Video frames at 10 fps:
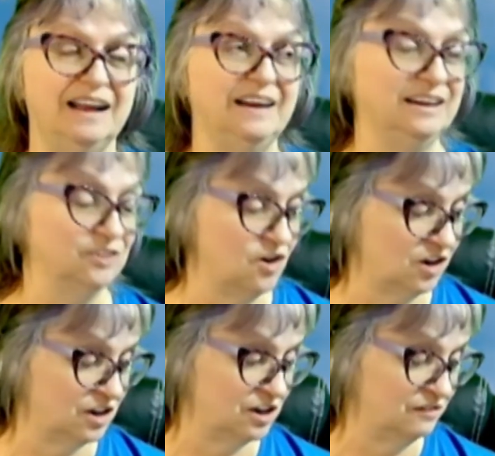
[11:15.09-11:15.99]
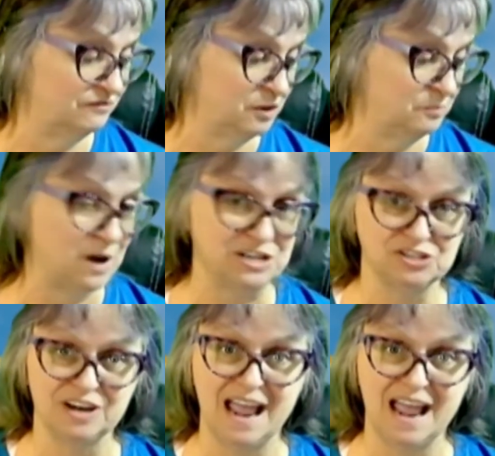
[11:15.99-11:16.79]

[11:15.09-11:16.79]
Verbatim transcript: any longer for pressure